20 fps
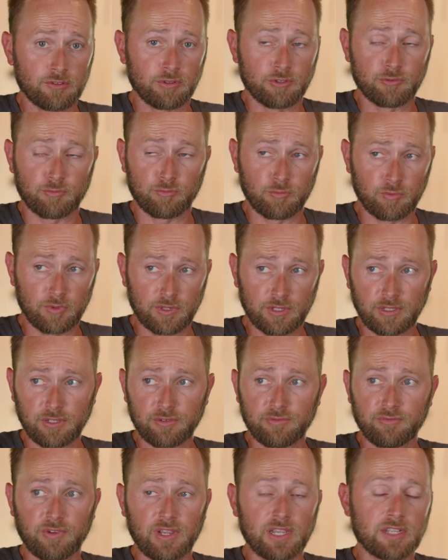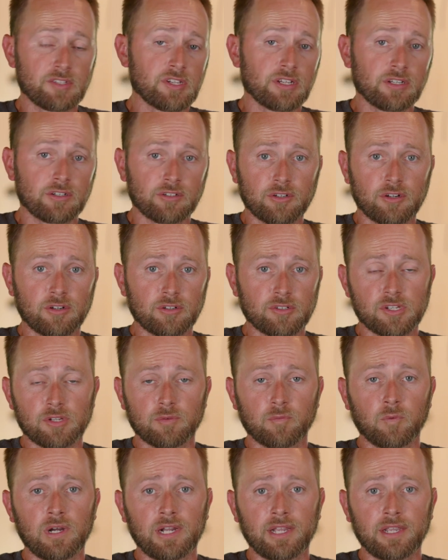which really fades it and turns it
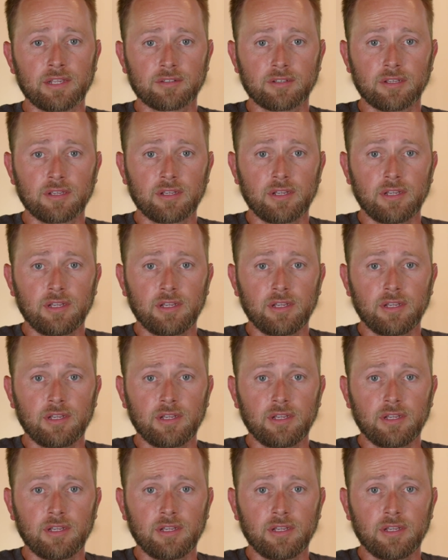white.